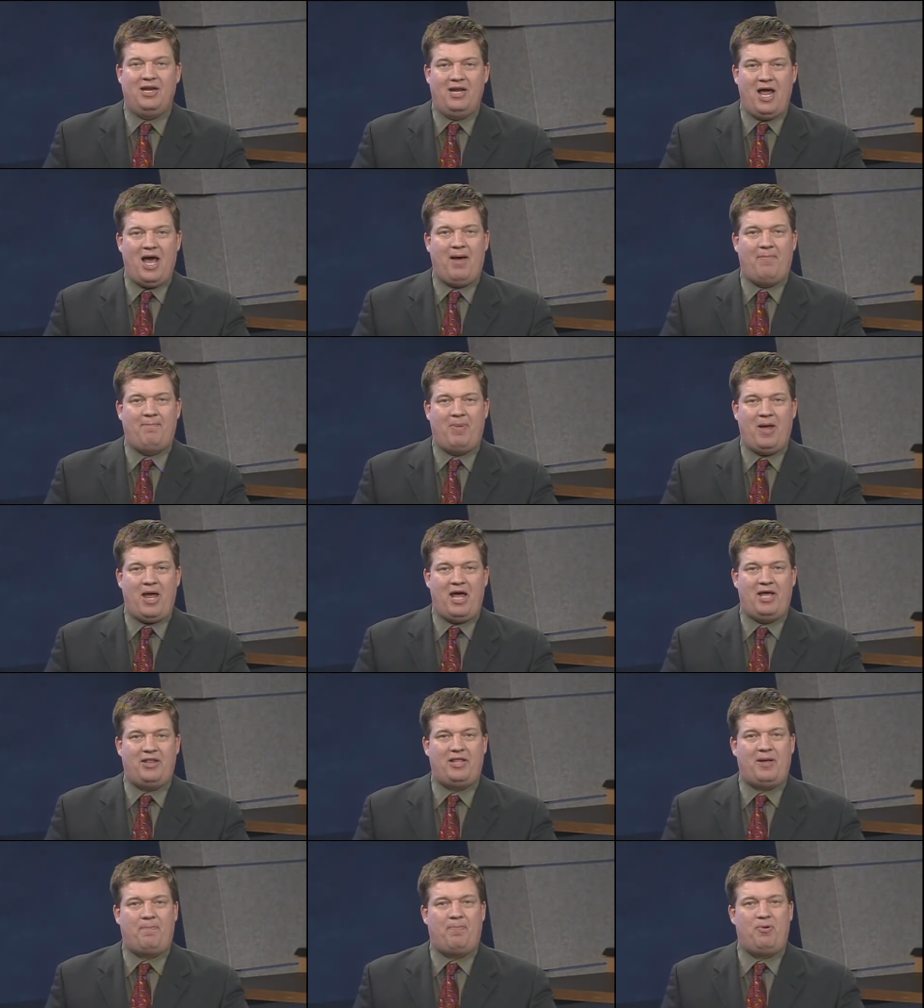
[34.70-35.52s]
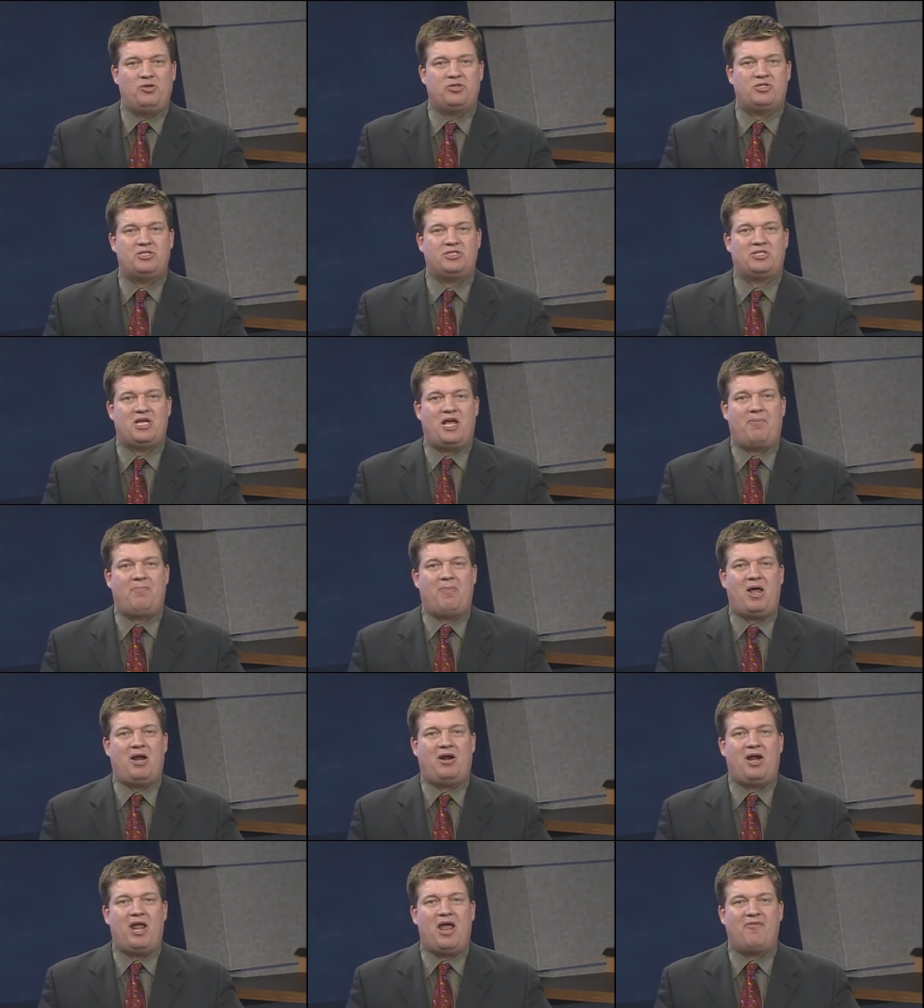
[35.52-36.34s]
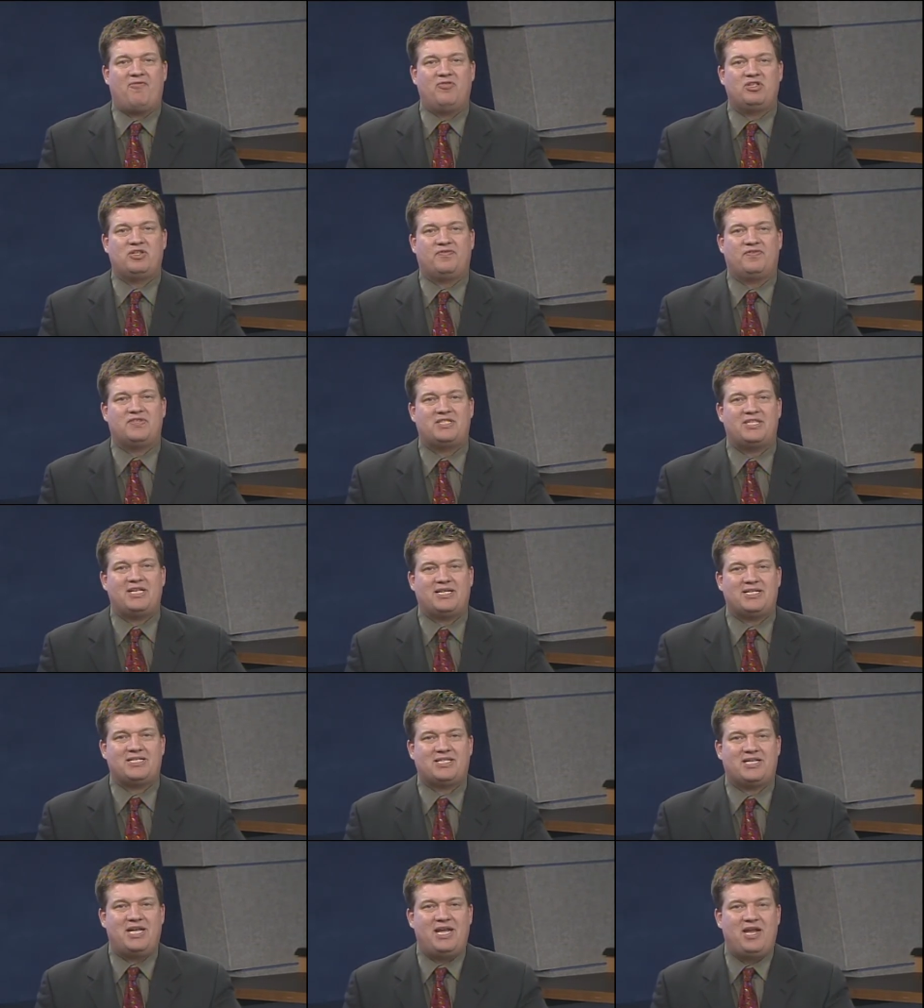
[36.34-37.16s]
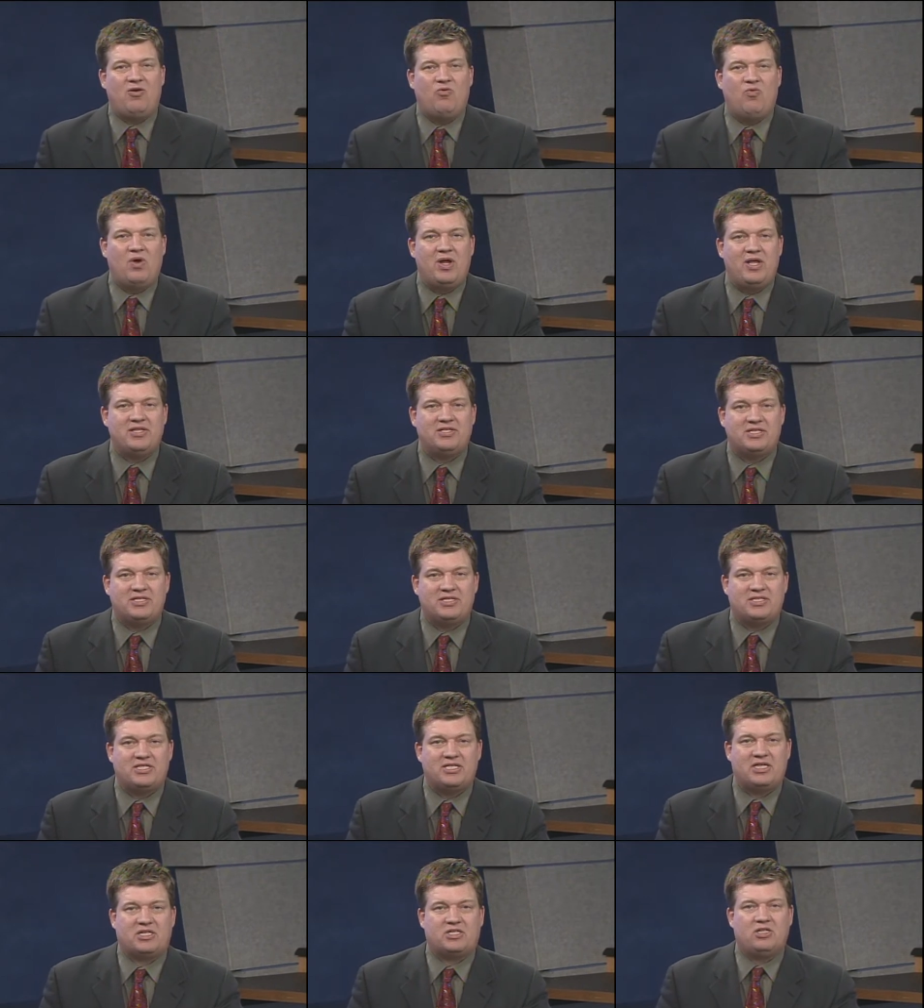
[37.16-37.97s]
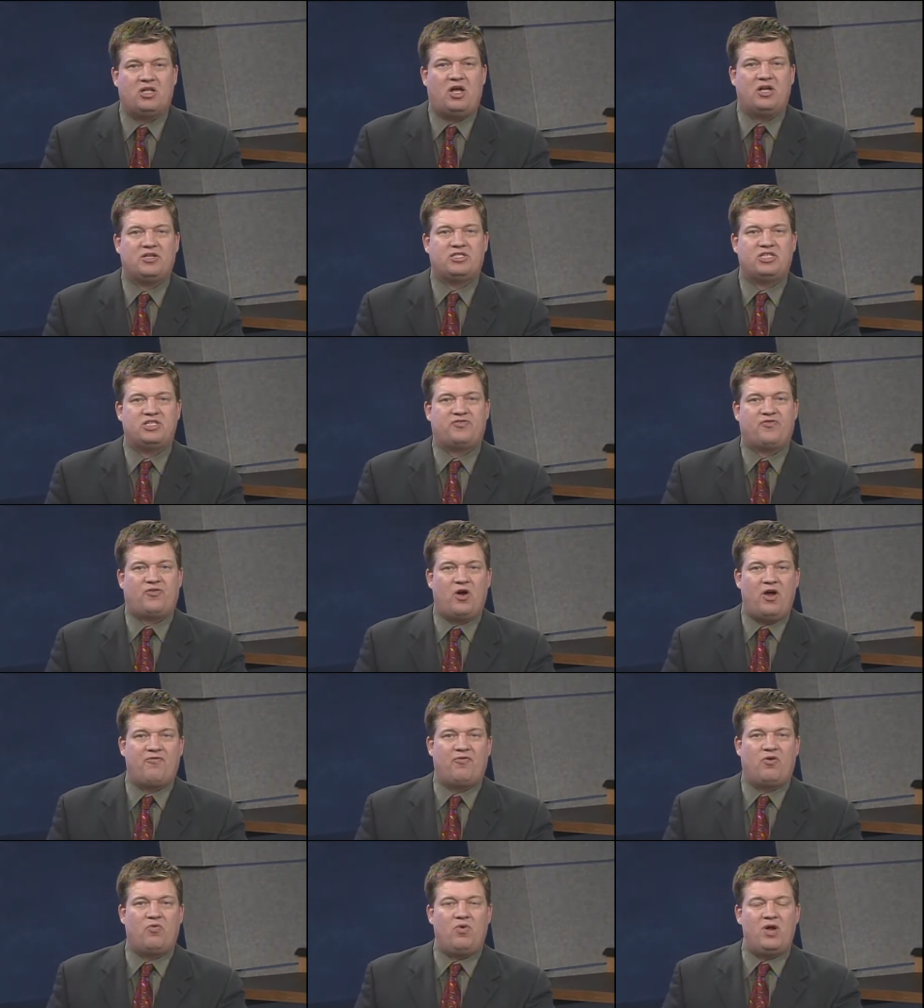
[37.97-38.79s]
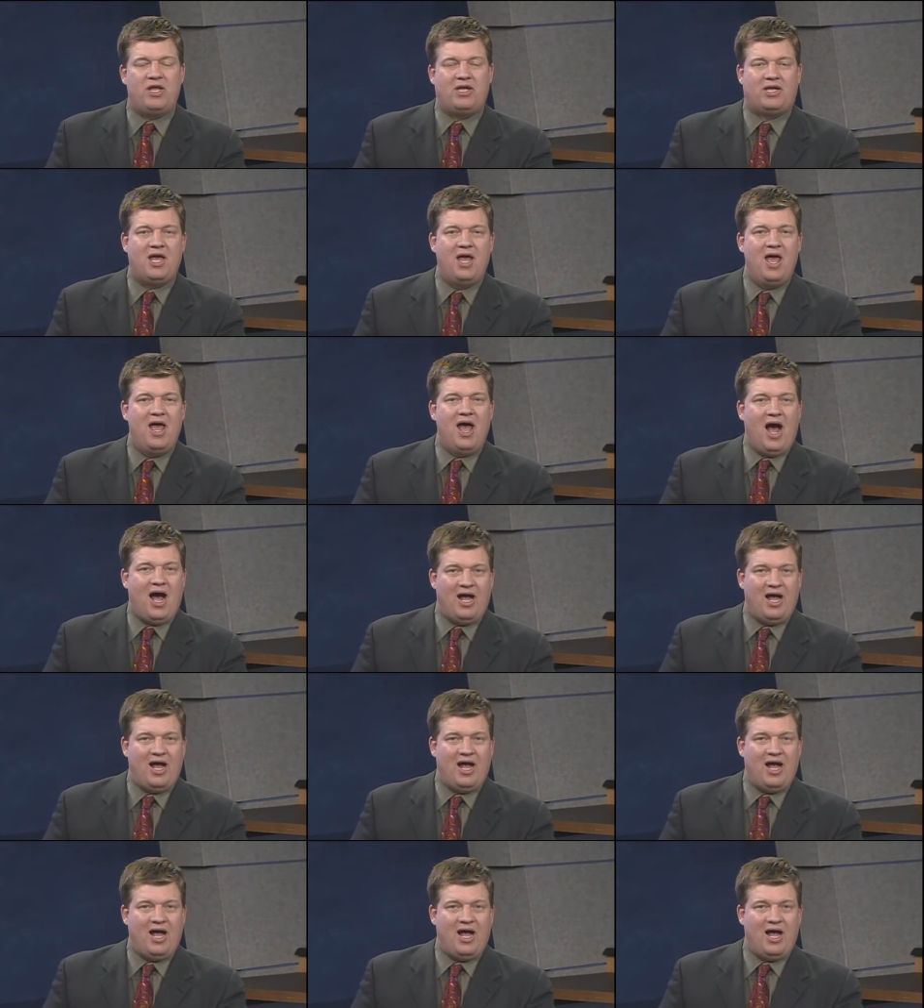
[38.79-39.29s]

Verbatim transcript: Not bad. That puts us at about an average of 16 wins and 6 losses for every week.